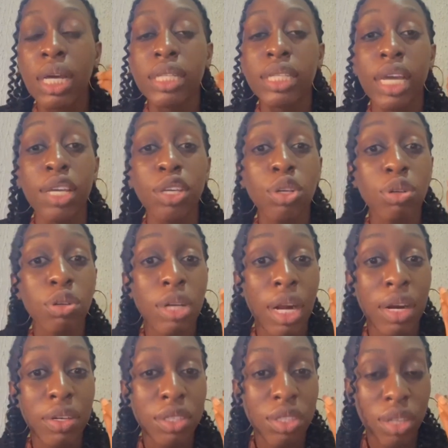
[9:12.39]
The
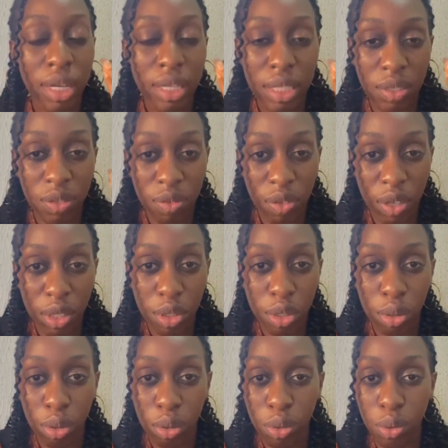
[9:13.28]
urinary tract
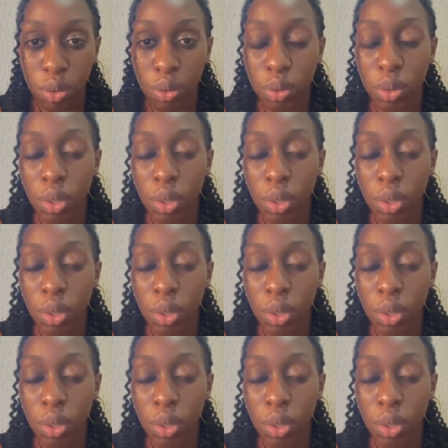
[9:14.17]
infection too,